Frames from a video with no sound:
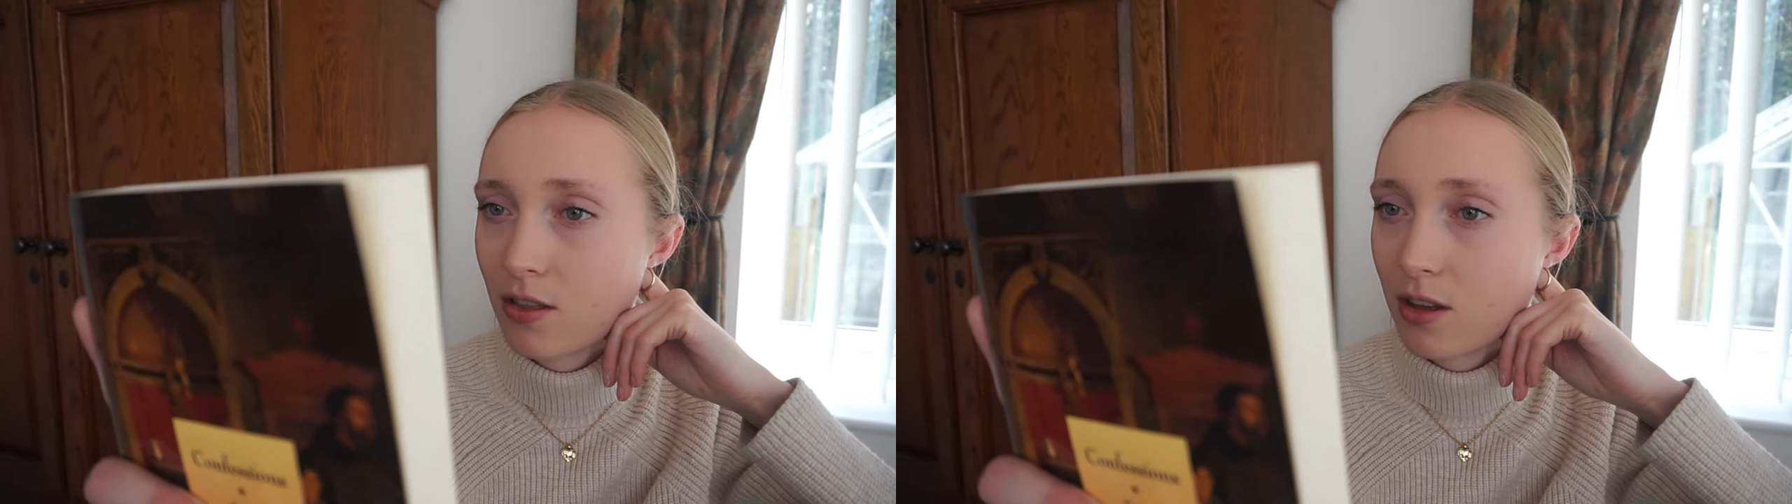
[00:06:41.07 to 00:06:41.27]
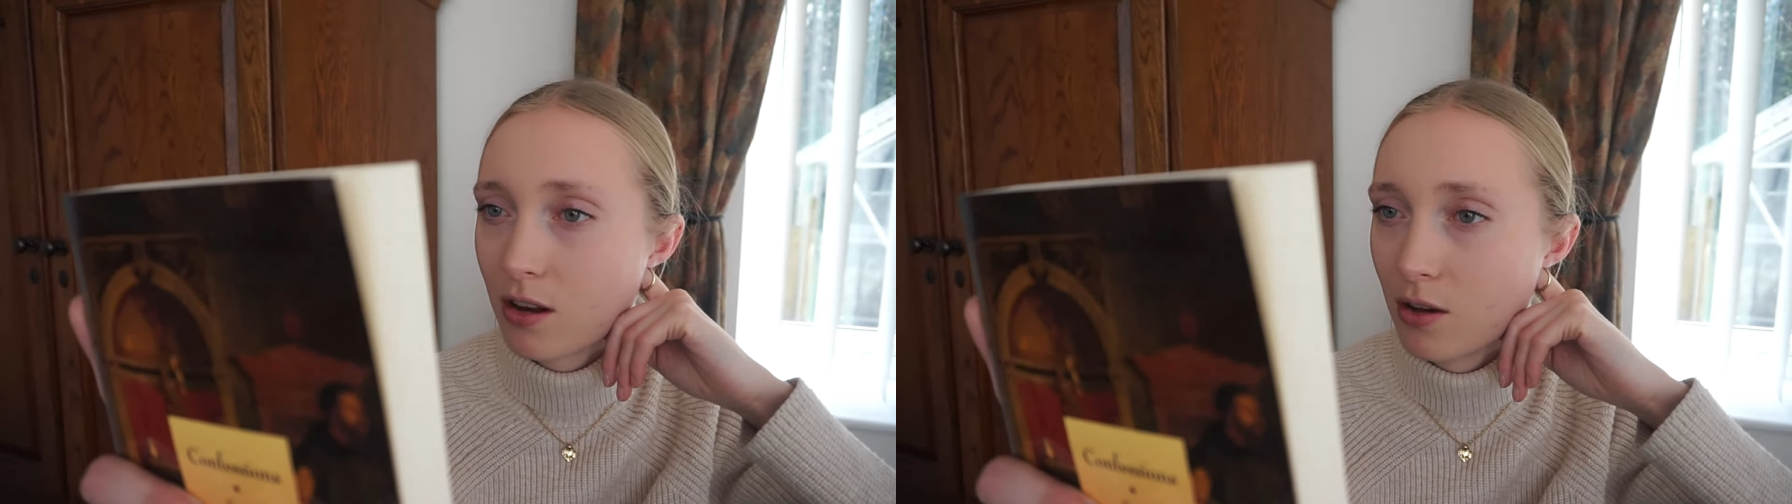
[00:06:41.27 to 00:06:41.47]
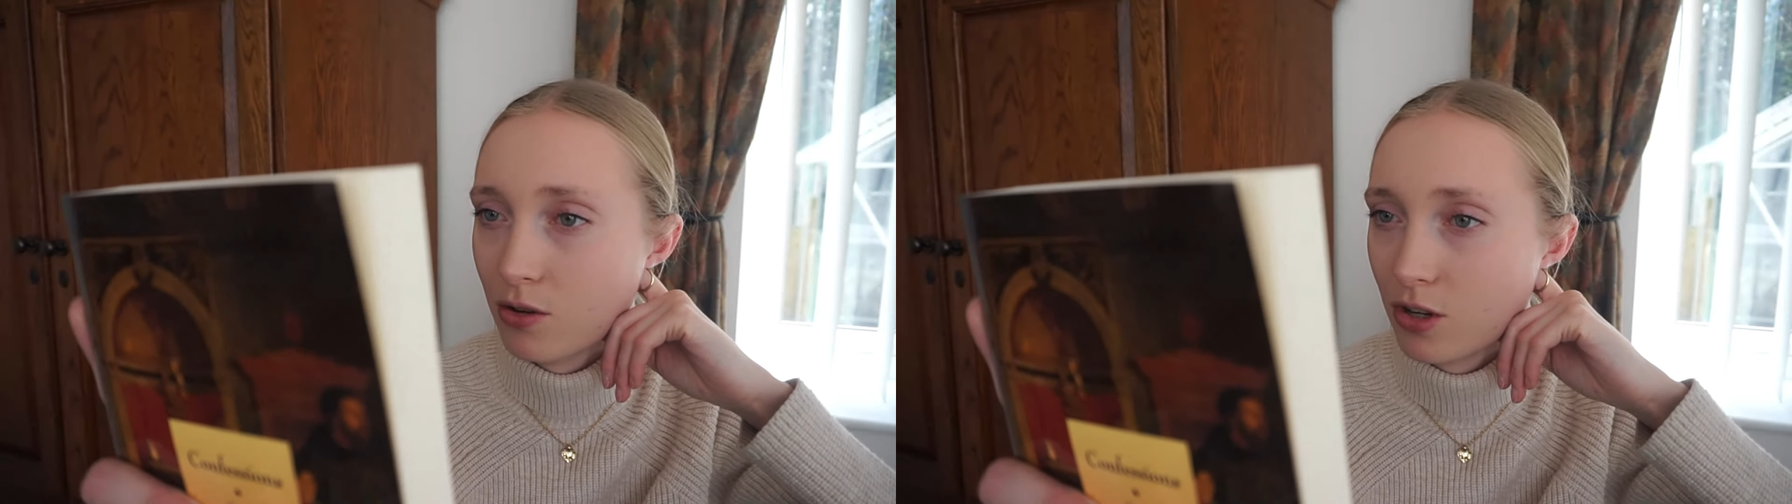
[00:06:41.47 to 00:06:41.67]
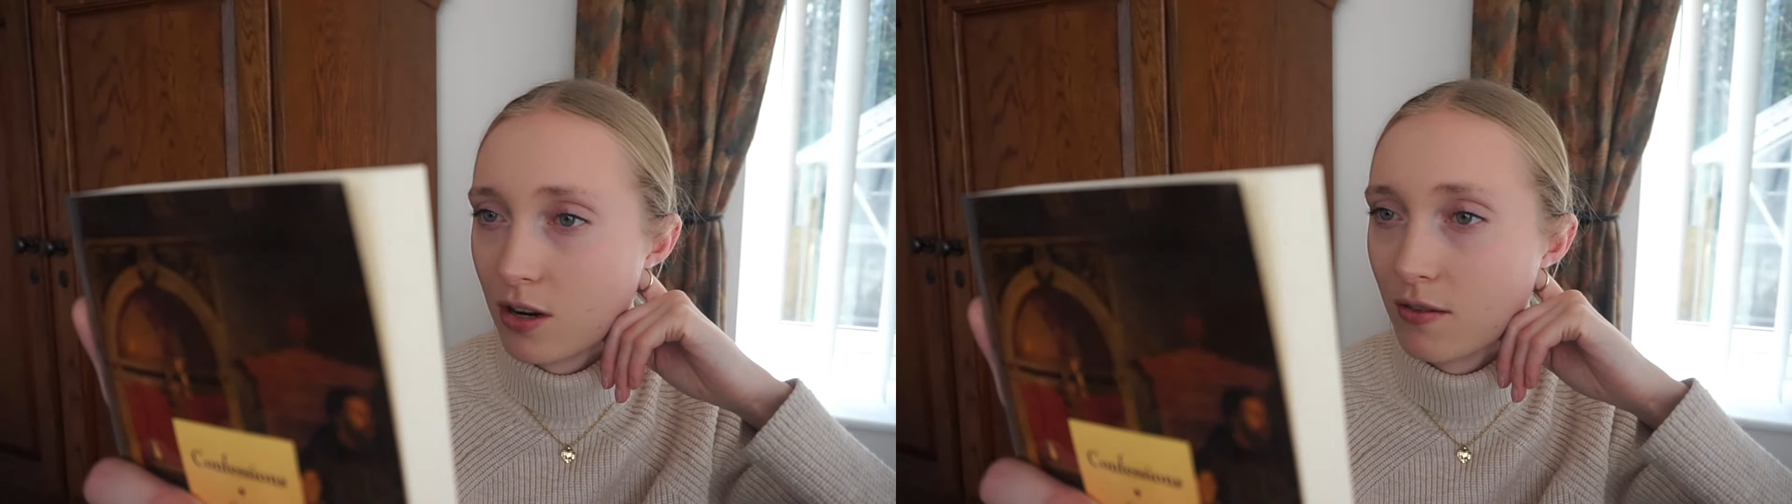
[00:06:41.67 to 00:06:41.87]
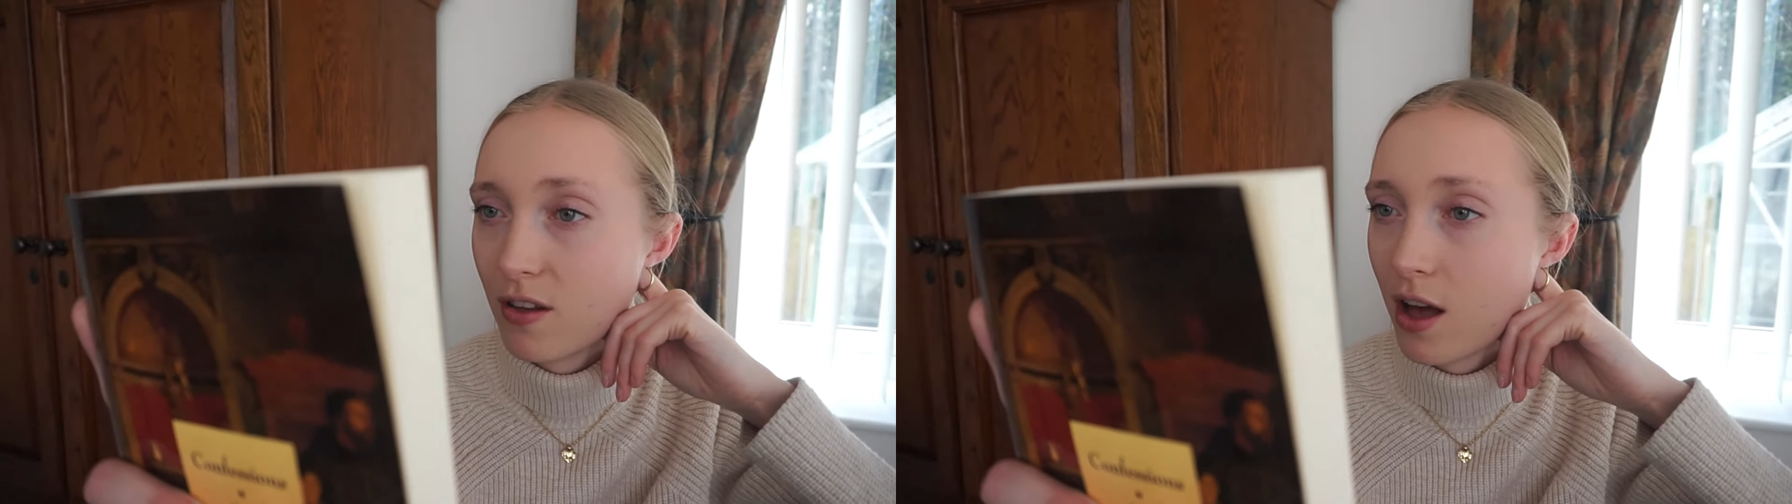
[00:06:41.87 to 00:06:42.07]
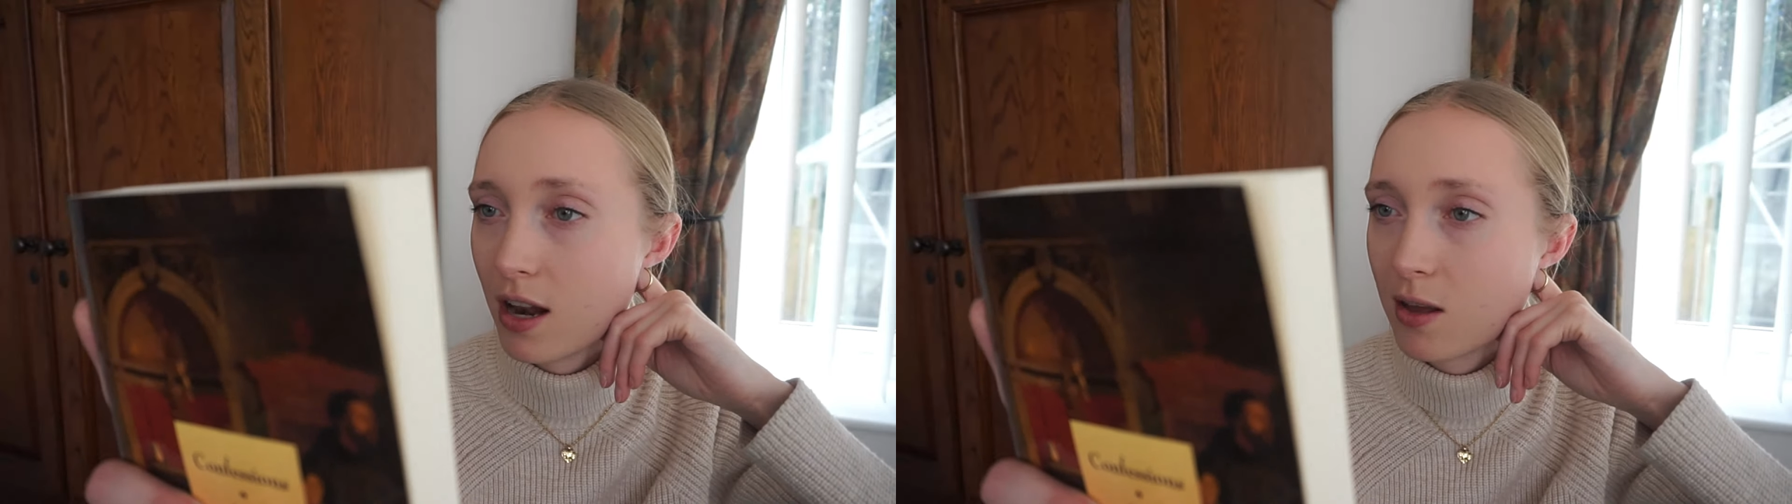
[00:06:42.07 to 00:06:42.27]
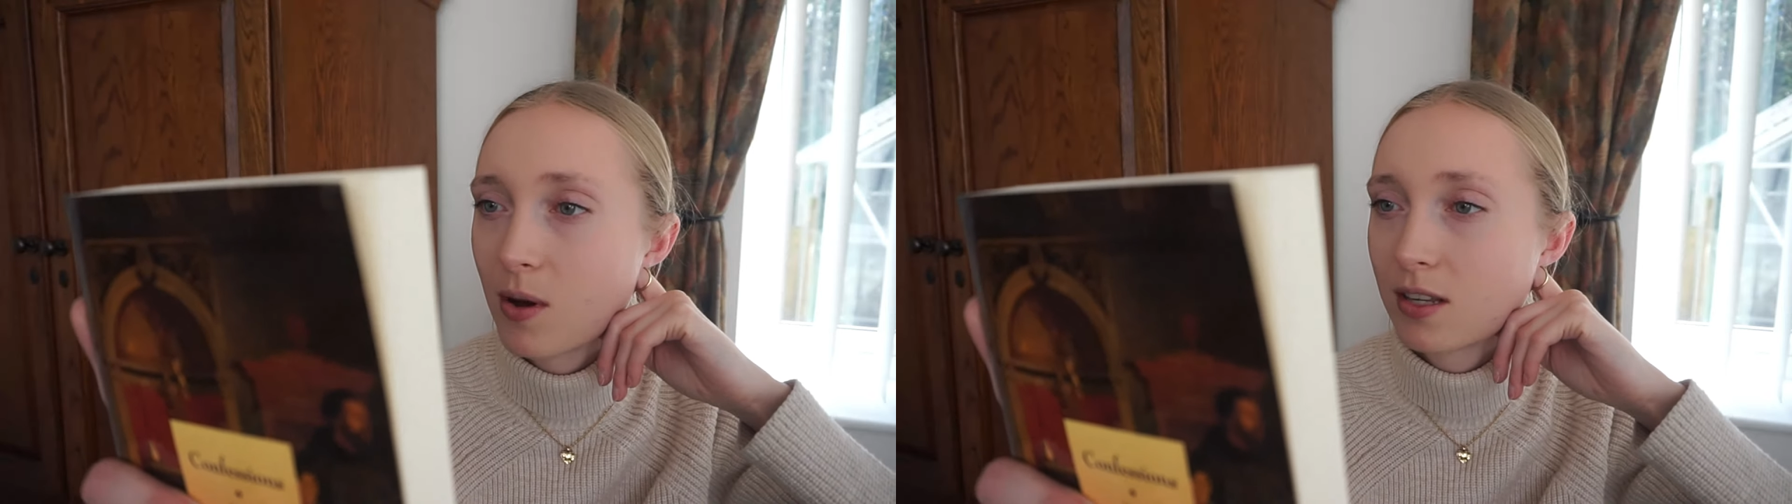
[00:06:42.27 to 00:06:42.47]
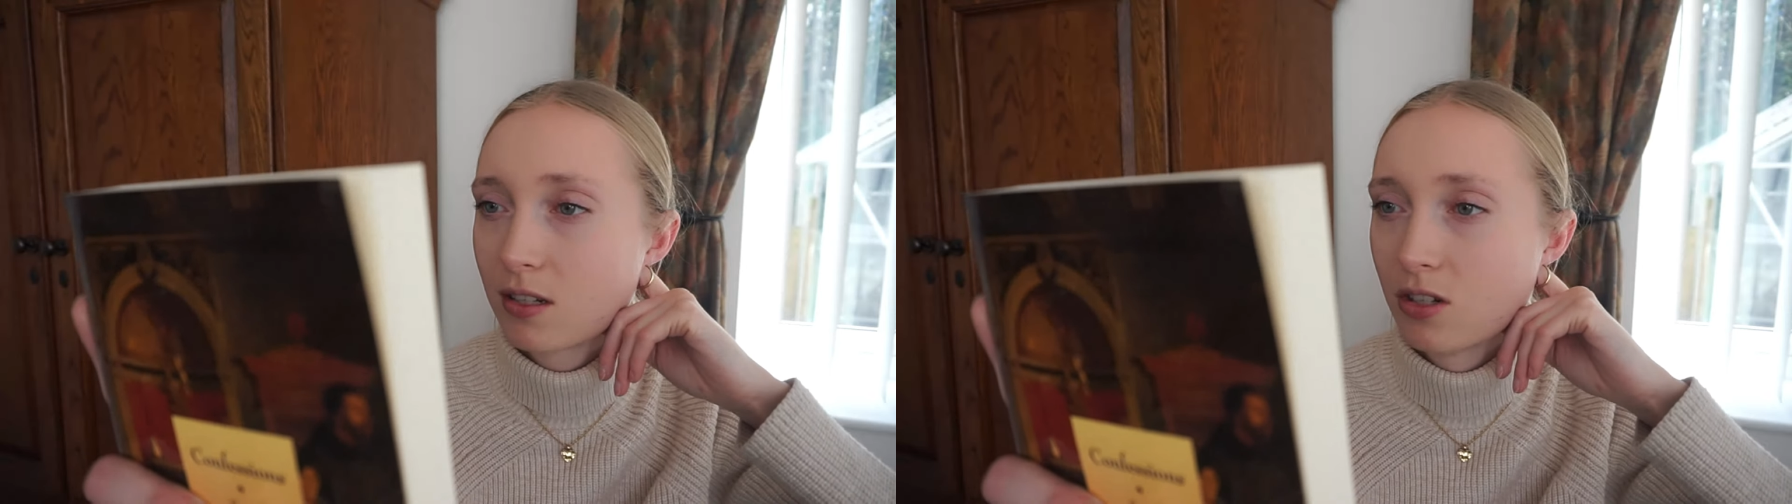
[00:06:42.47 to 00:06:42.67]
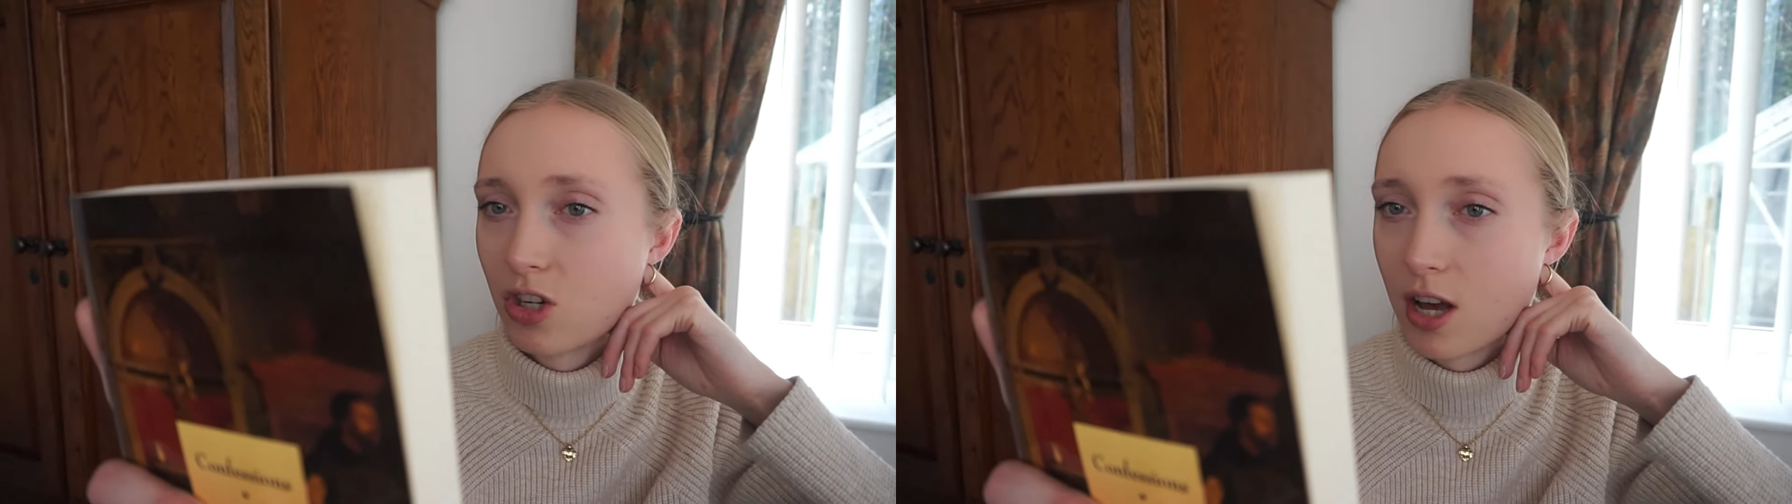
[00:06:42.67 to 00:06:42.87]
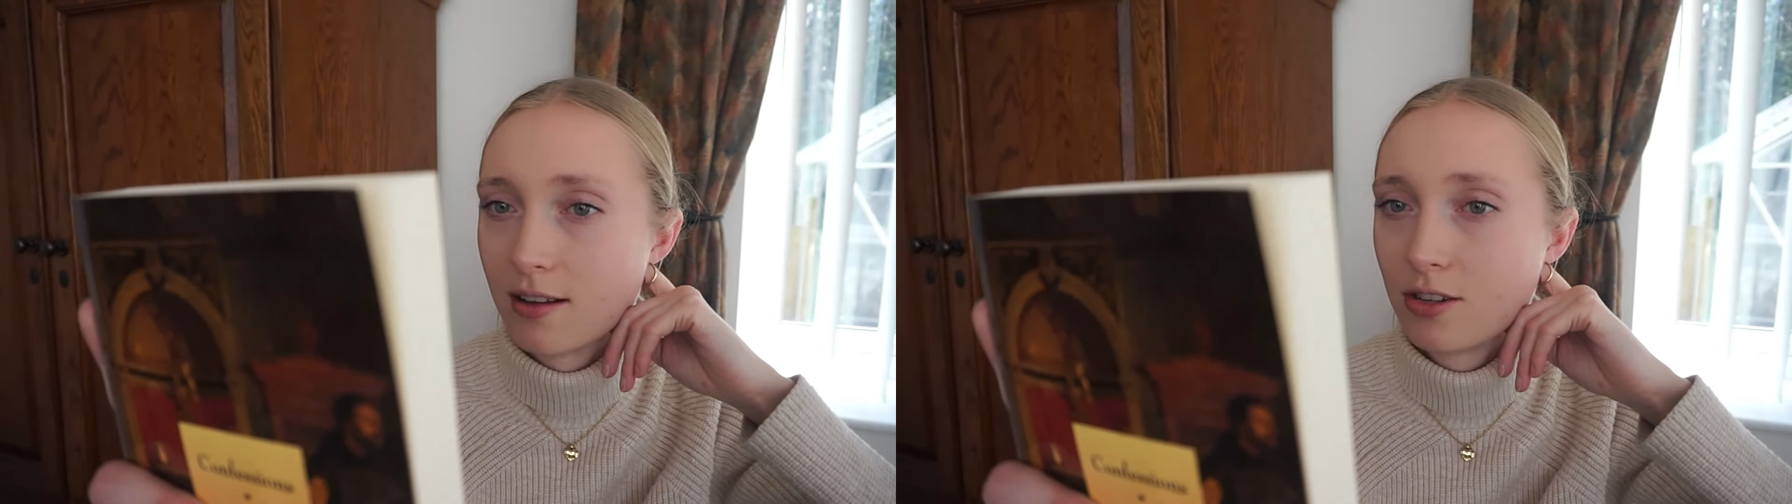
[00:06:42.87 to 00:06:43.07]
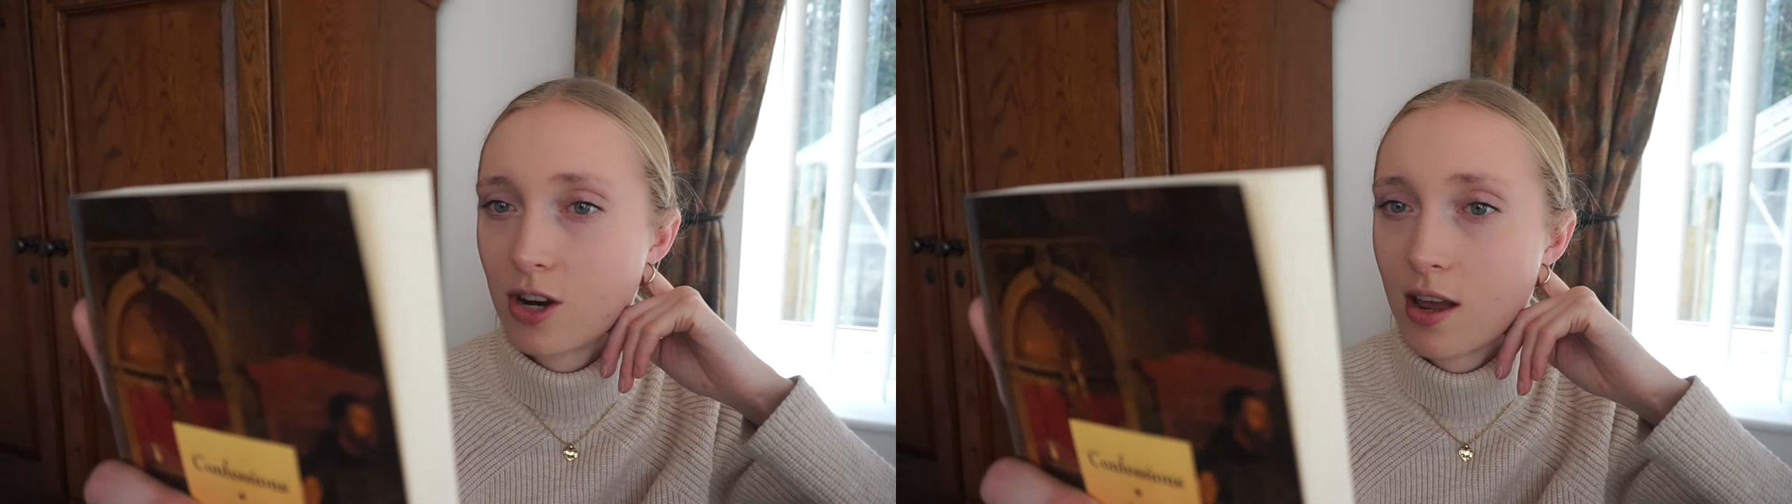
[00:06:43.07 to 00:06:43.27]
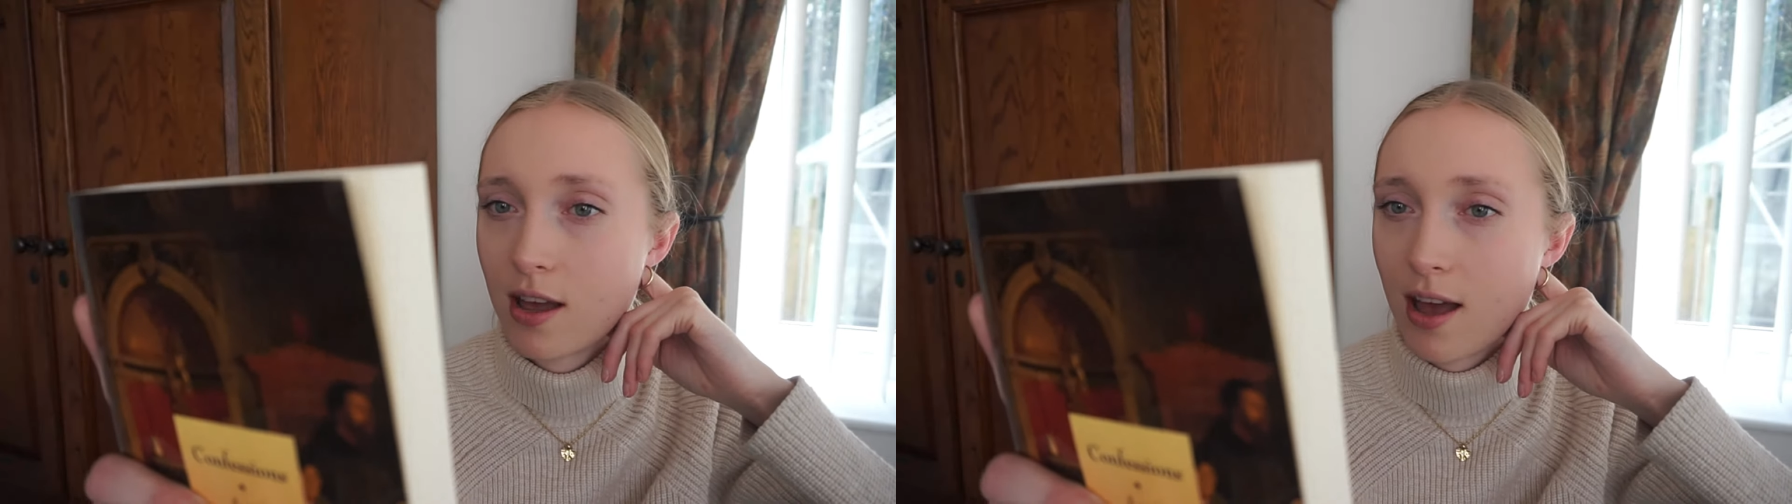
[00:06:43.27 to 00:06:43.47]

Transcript: theologian of the early Western Church